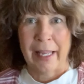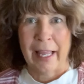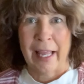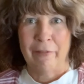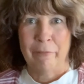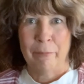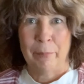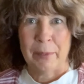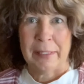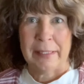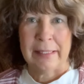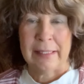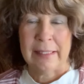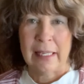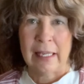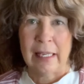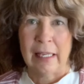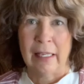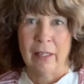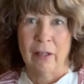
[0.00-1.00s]
have been
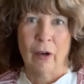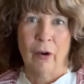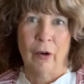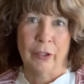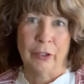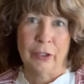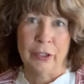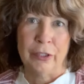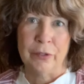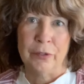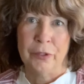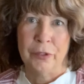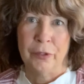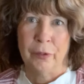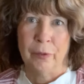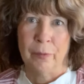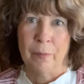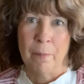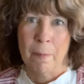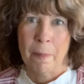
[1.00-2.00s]
seeing on
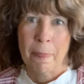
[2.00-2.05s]
YouTube